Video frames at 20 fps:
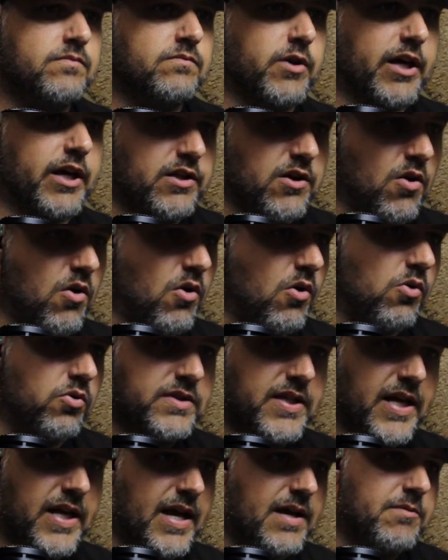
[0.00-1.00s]
We got the
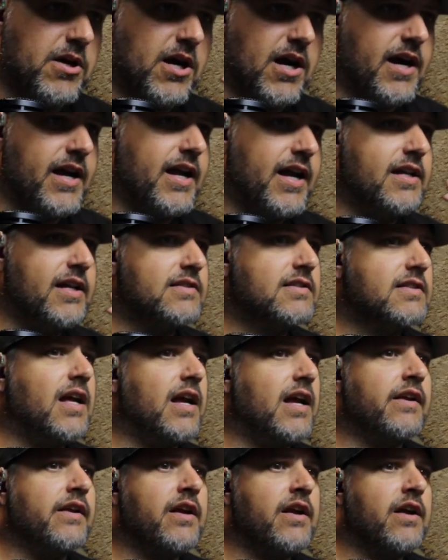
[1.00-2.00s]
old Tama hi-hat
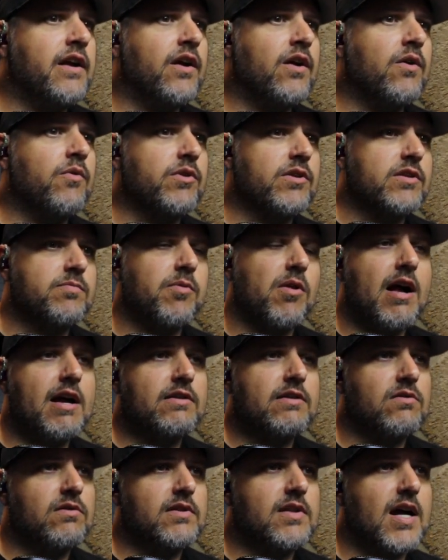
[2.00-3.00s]
stand here with a
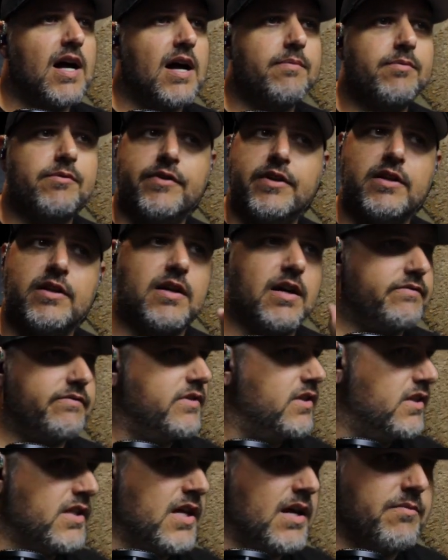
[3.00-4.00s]
splash on top of it.
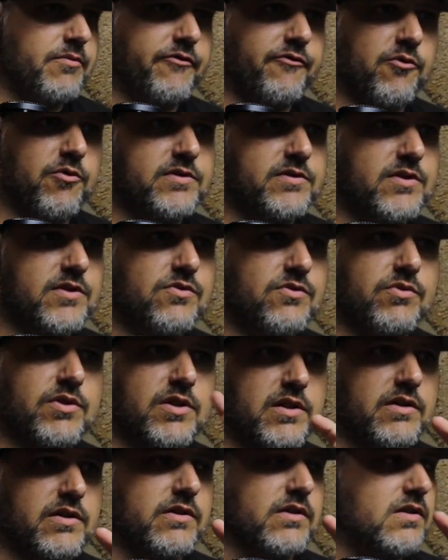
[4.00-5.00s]
I've done that before too
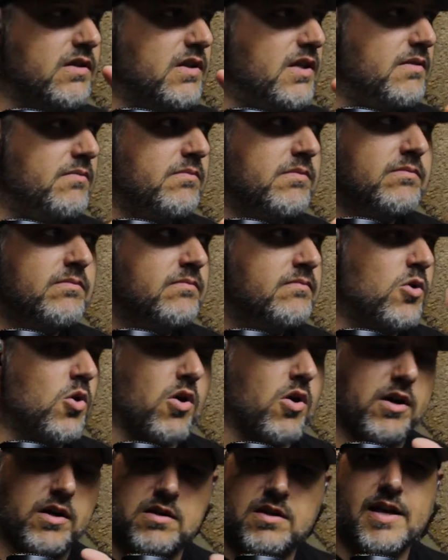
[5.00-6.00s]
with another clip
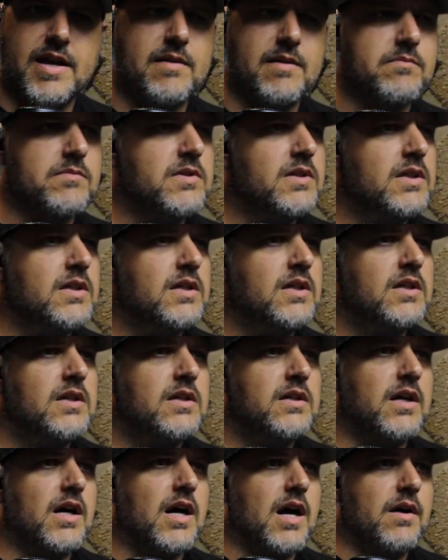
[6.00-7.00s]
or a clamp.
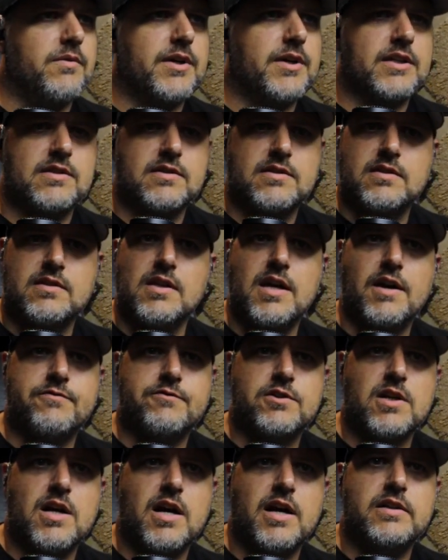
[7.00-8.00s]
We got this
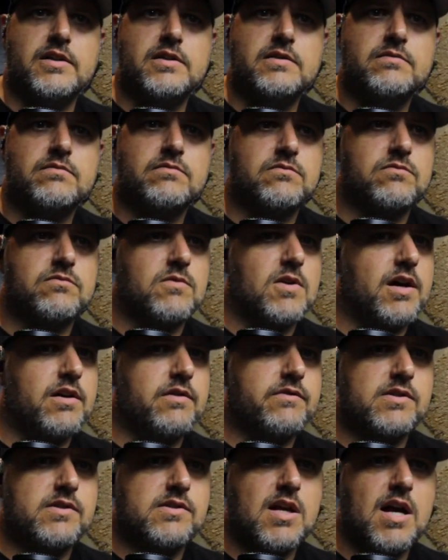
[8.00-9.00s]
left China
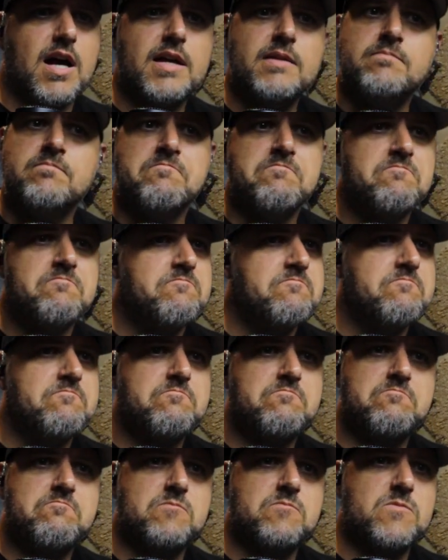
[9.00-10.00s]
right over the side.
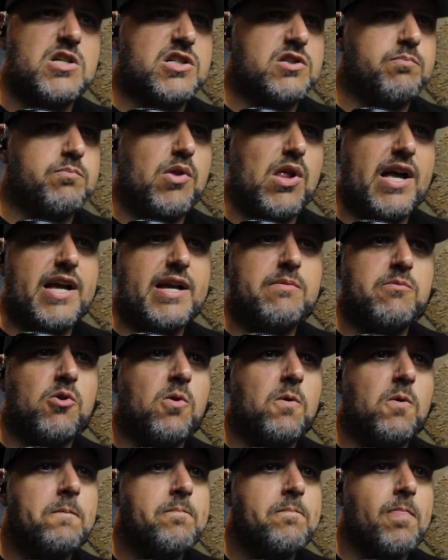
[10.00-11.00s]
Looks
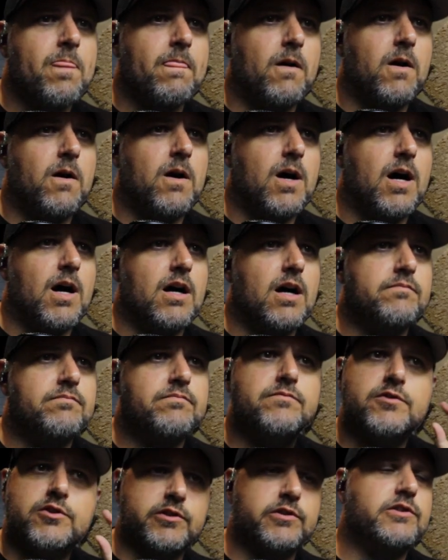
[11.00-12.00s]
playable.
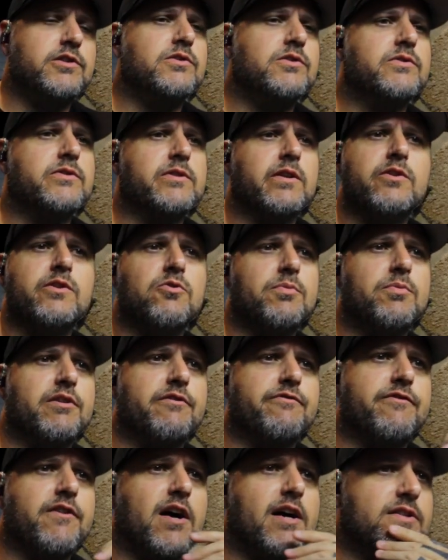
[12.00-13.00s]
Could use a little
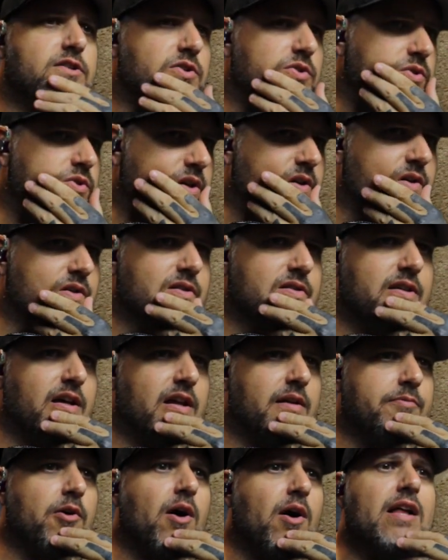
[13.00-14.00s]
bit of fine tuning on the
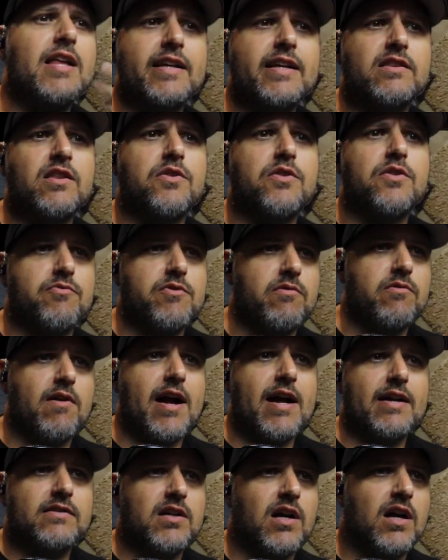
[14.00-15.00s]
setup though. I like the 3
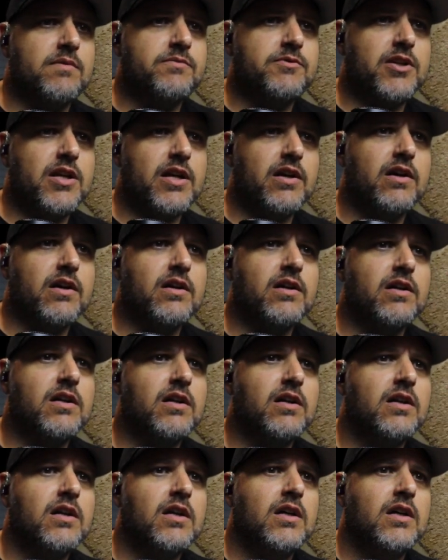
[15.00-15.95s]
rack toms here,